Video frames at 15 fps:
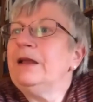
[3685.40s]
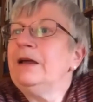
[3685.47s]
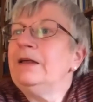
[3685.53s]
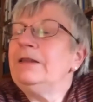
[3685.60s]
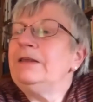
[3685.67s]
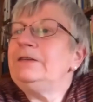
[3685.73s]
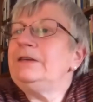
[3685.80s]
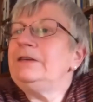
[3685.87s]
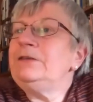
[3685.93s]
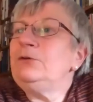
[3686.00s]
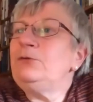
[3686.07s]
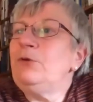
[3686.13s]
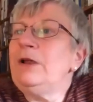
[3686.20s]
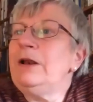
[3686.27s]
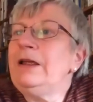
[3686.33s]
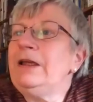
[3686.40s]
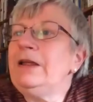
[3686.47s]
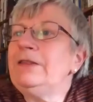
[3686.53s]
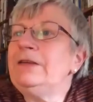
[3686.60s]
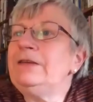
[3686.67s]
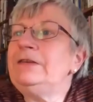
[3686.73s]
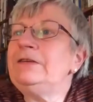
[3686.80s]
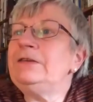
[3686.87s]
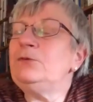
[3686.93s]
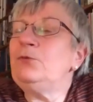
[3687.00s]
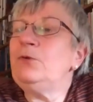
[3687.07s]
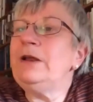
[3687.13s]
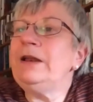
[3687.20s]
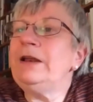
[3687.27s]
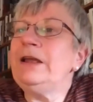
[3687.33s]
This is a
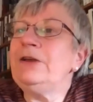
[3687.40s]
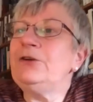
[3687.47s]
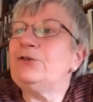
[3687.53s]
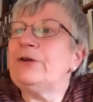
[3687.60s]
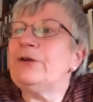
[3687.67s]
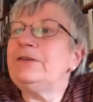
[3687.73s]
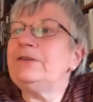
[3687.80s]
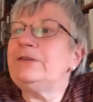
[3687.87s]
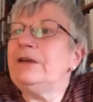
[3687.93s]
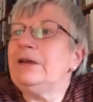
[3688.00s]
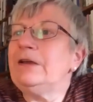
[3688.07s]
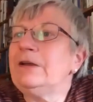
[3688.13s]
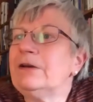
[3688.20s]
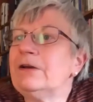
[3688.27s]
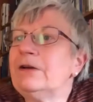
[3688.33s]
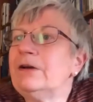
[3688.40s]
really interesting